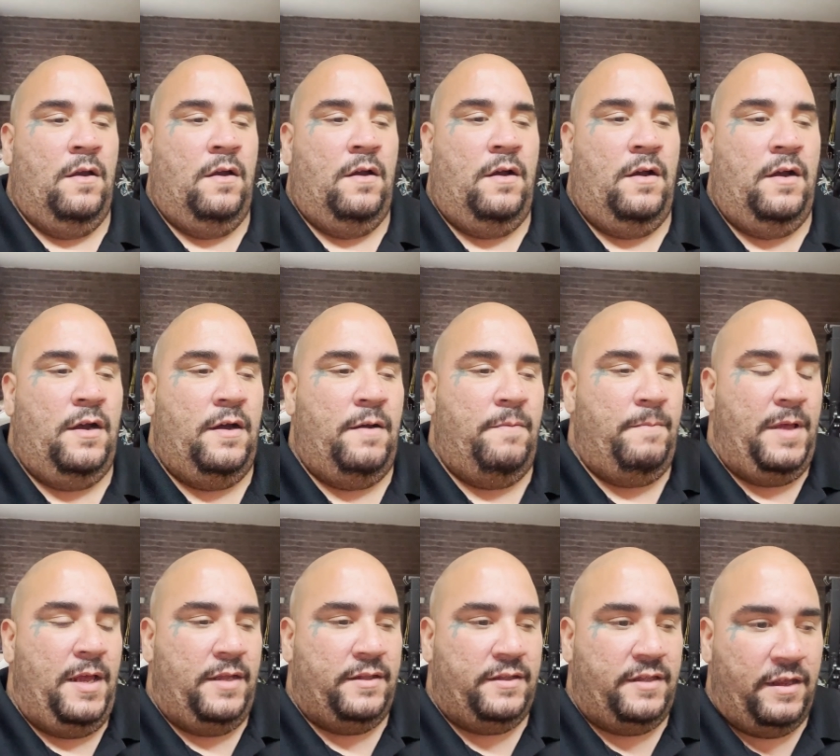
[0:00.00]
Oh
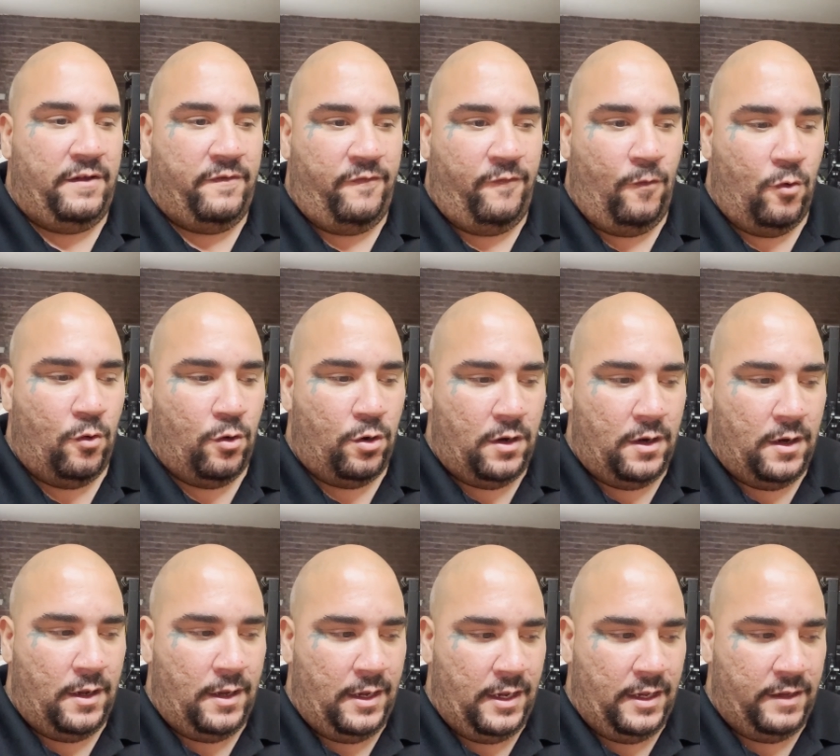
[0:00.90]
man, day
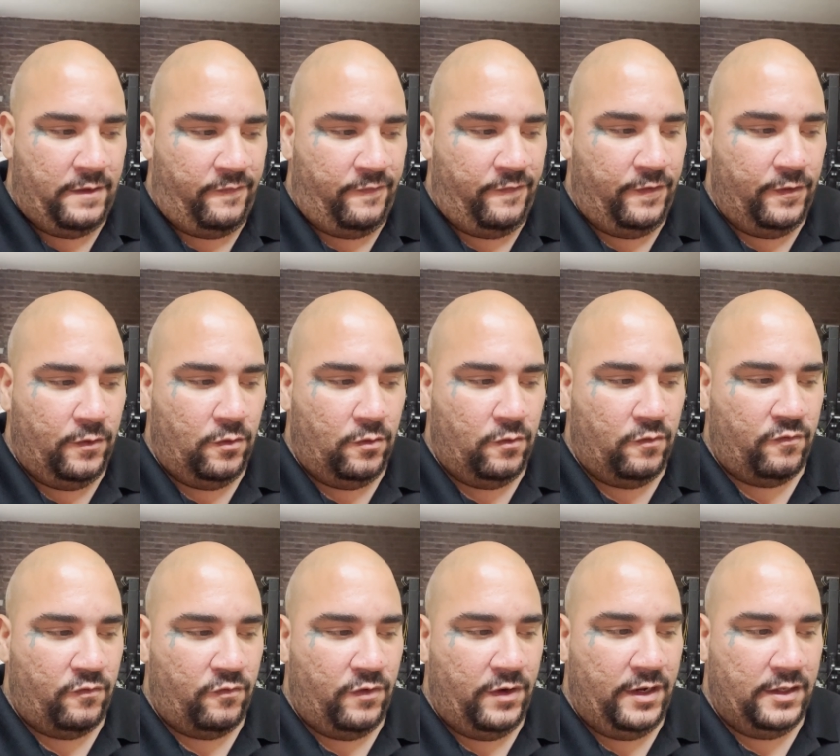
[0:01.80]
four, I feel
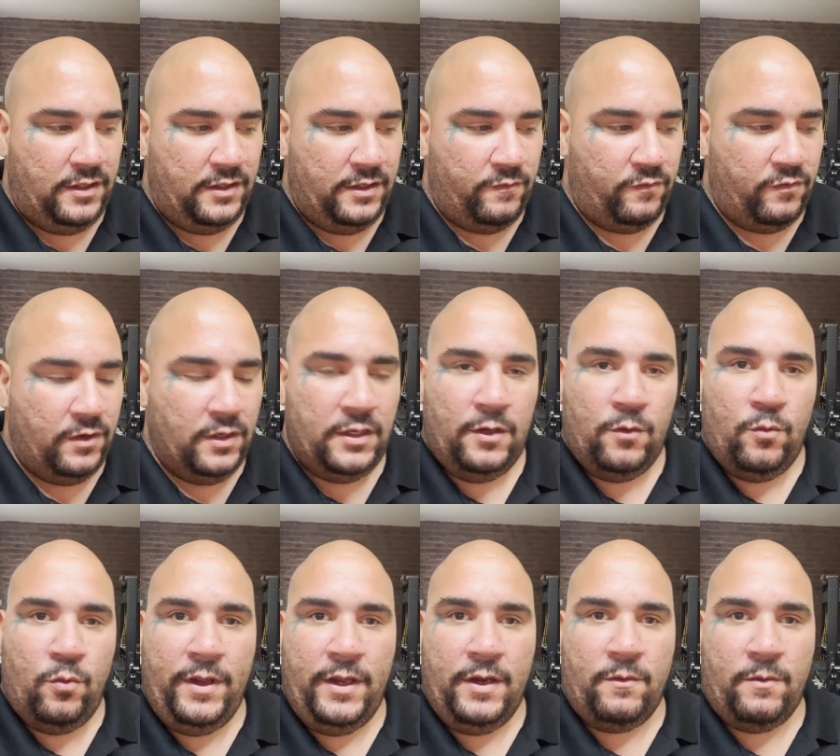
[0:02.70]
really, really
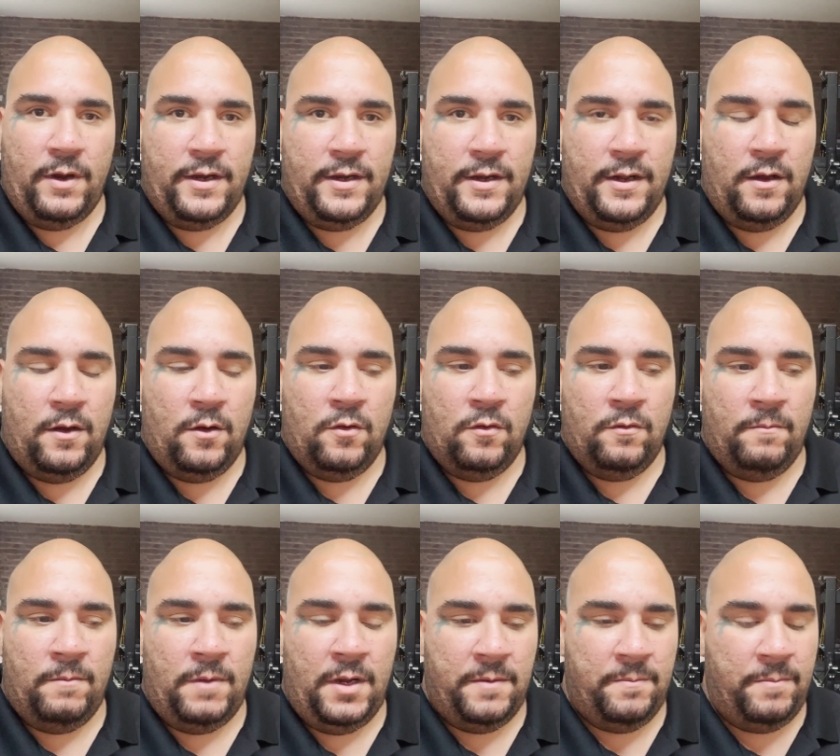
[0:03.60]
weak right now.
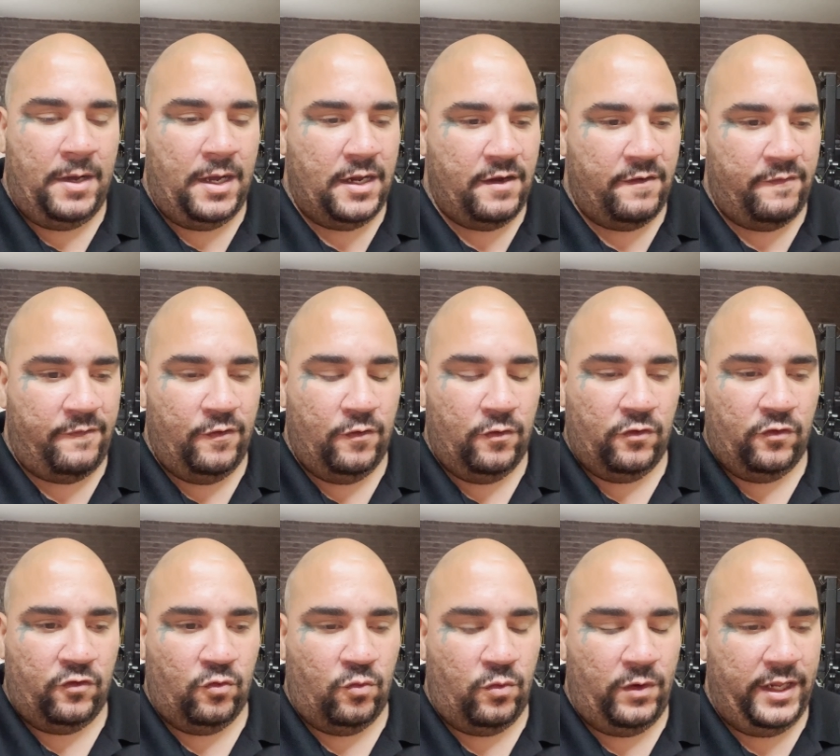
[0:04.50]
My body
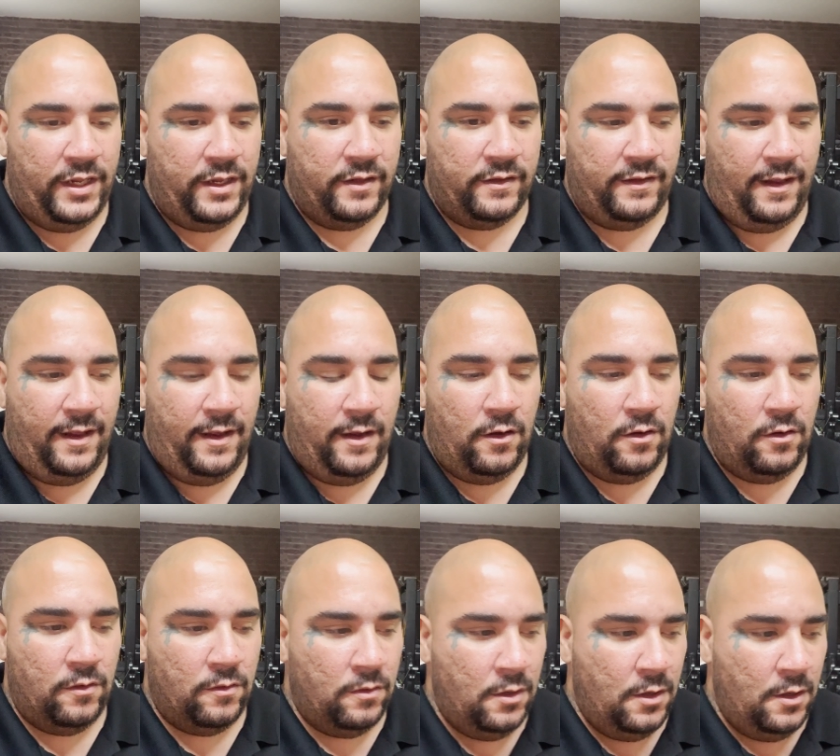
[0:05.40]
feels weak as
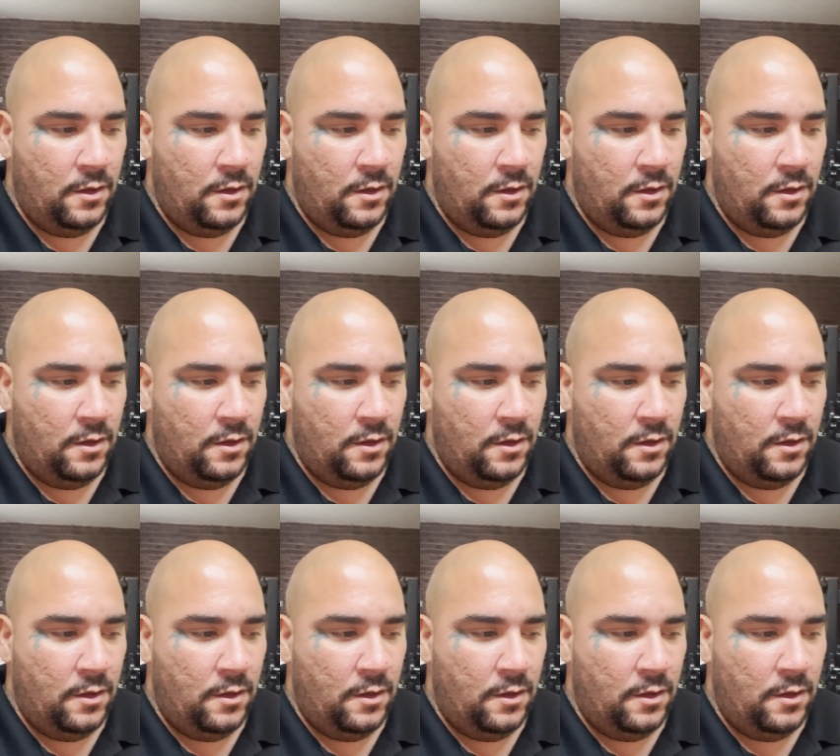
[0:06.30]
hell.